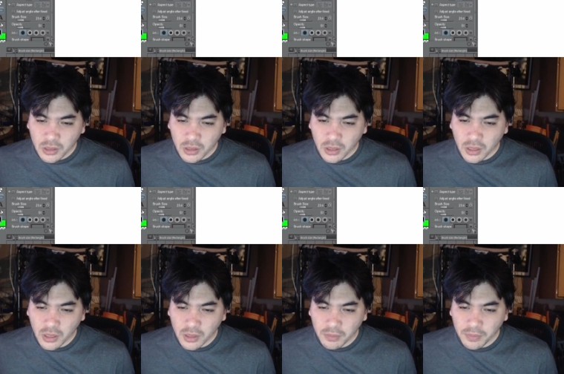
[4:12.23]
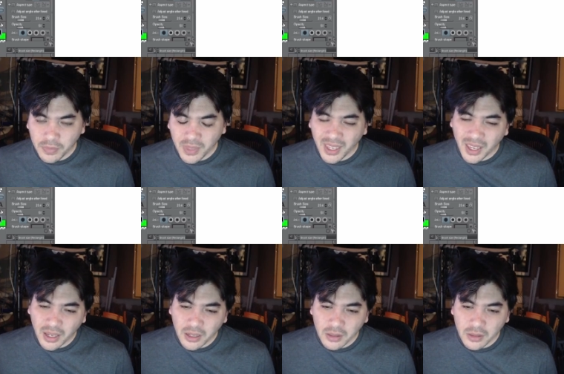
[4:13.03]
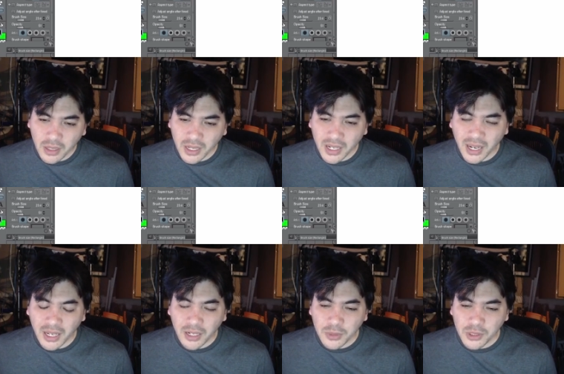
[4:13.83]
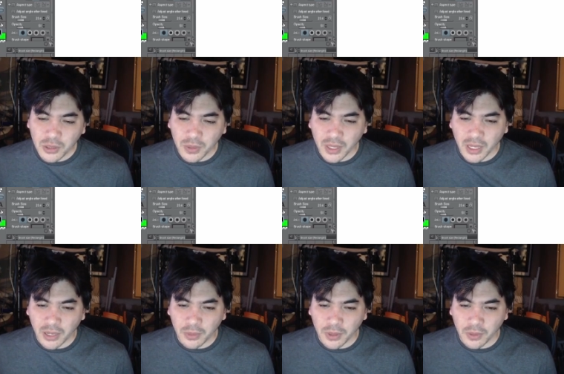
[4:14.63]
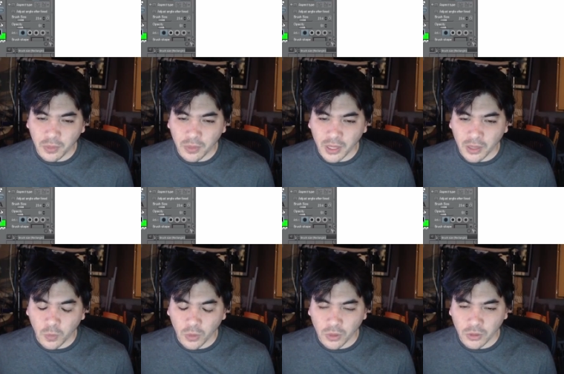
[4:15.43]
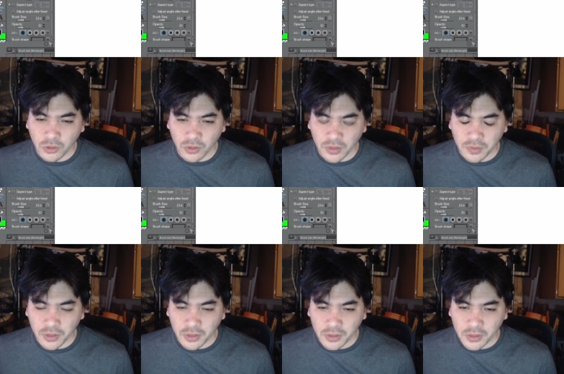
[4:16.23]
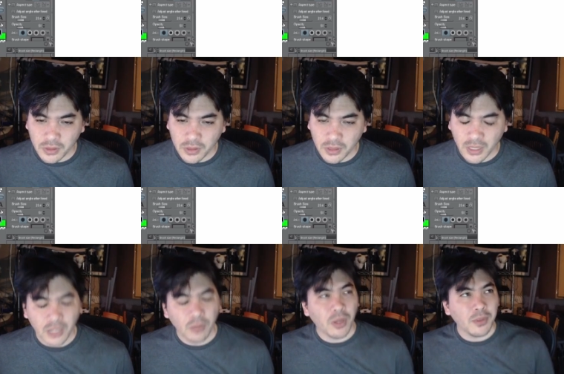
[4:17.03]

Um, yeah, I kind of was doing that with like World Drifters, and I could probably